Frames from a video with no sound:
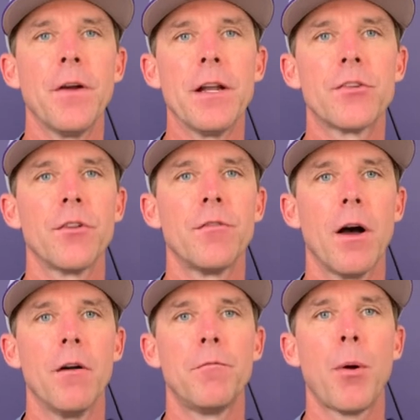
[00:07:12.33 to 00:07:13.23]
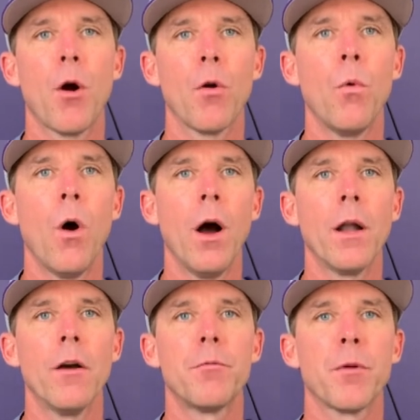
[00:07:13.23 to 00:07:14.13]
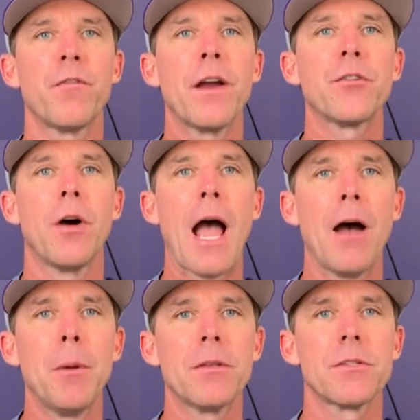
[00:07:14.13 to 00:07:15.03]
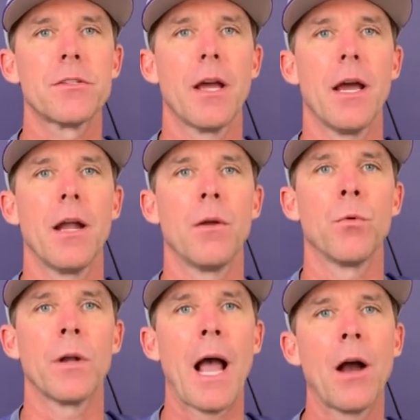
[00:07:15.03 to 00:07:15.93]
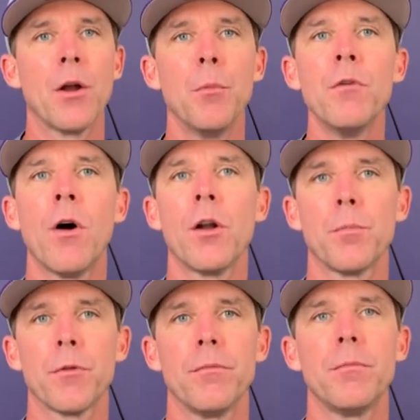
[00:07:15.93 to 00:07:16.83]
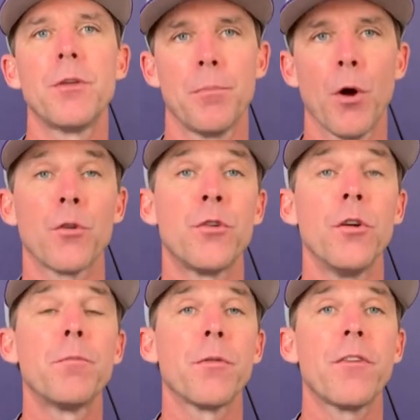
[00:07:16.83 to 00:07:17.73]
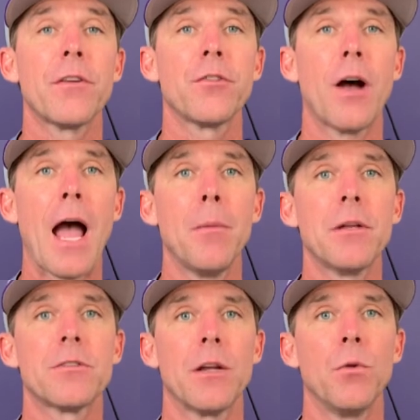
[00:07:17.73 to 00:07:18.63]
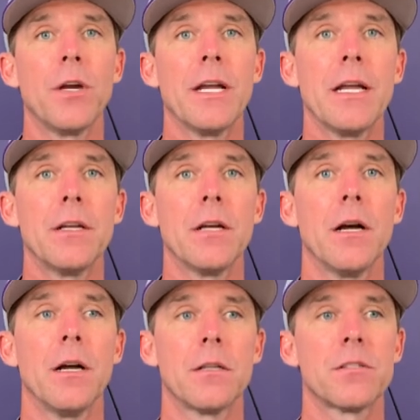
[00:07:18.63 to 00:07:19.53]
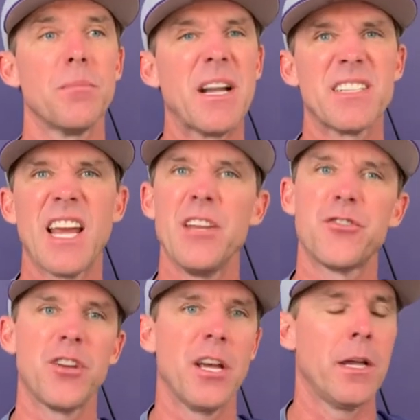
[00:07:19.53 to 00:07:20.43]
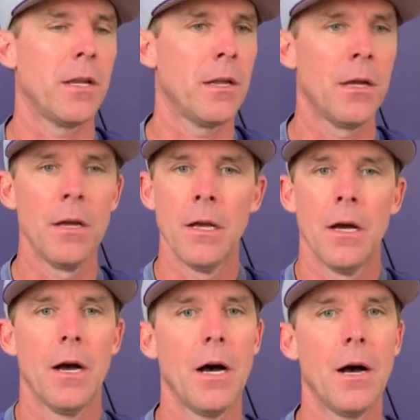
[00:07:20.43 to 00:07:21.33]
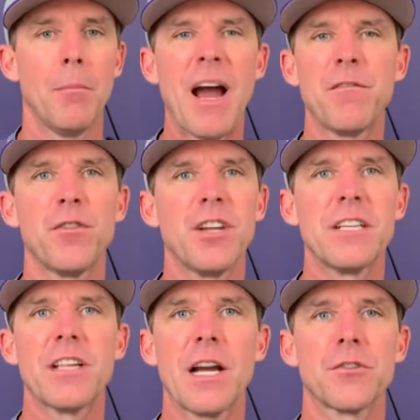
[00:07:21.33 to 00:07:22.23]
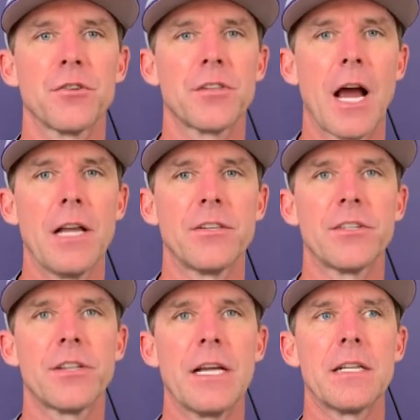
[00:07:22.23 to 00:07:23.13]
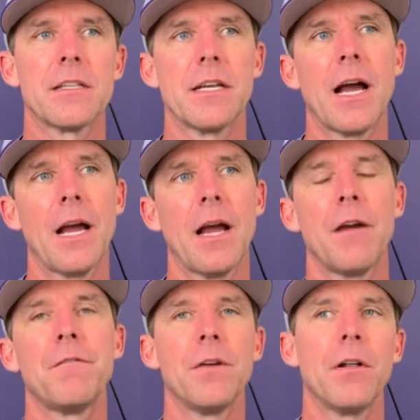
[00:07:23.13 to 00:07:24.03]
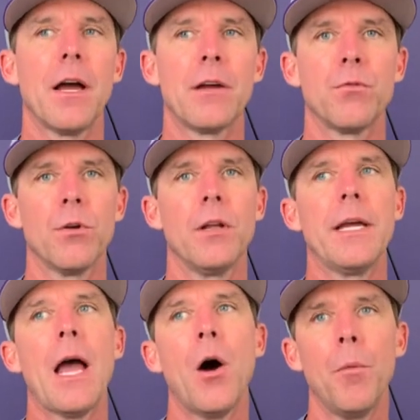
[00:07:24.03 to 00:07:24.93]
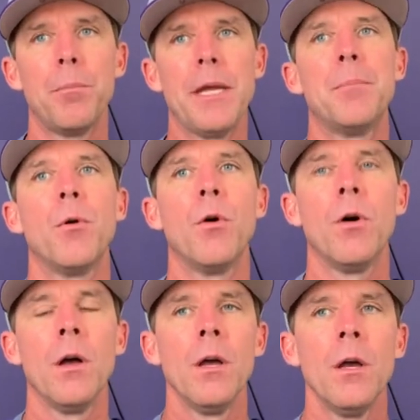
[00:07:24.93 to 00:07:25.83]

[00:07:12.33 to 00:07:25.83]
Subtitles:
finish of part one of professional habits, and we're now going to move on to part two of professional habits, and we'll get into some meditation, mindfulness exercises, things that I feel like really help people